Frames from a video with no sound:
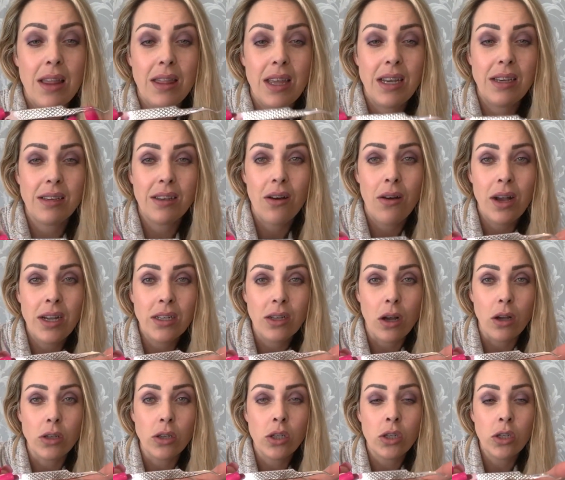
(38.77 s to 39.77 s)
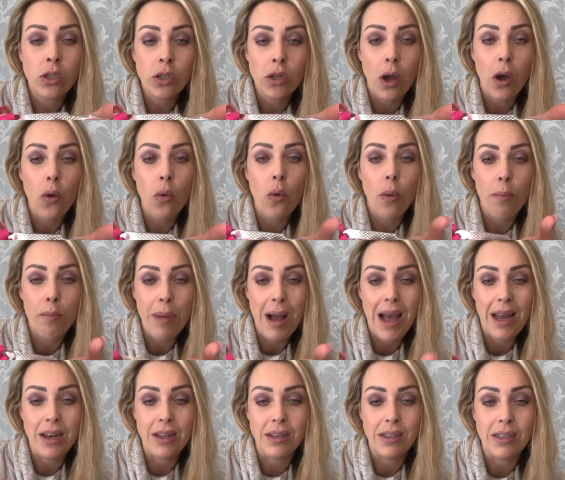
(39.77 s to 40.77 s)
These guys are so
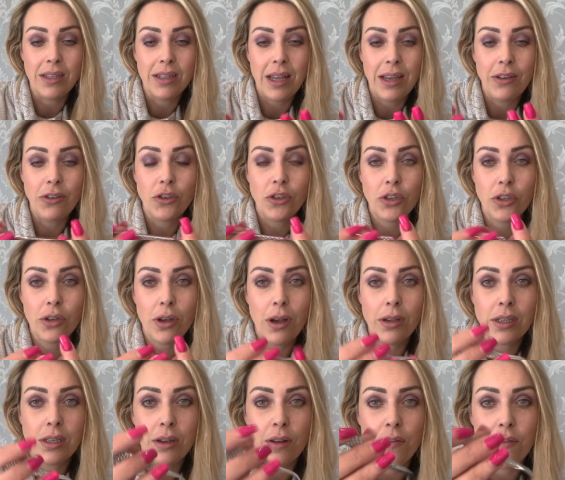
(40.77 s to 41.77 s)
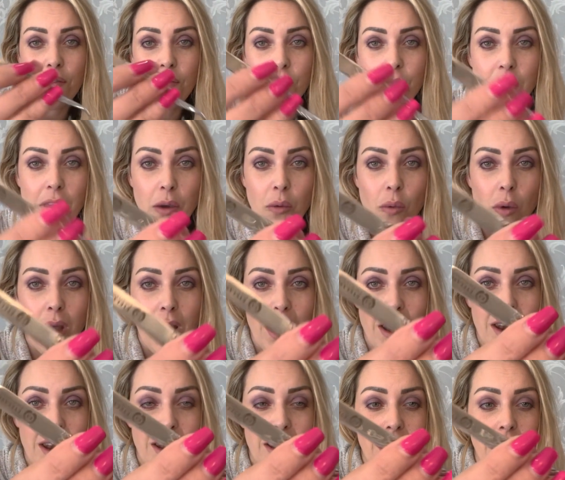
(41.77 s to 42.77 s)
balanced, they just feel
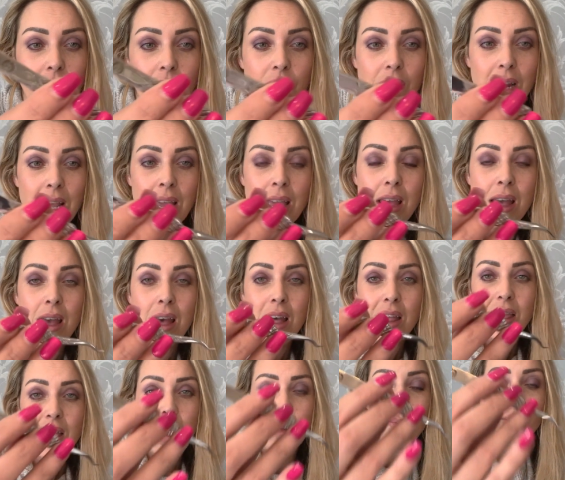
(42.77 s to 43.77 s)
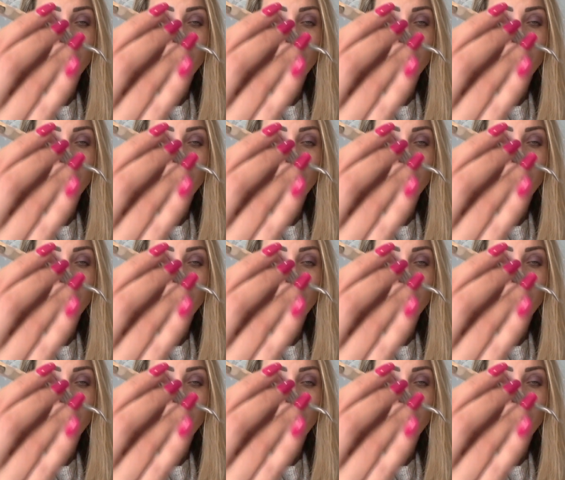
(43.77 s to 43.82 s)
lovely. Their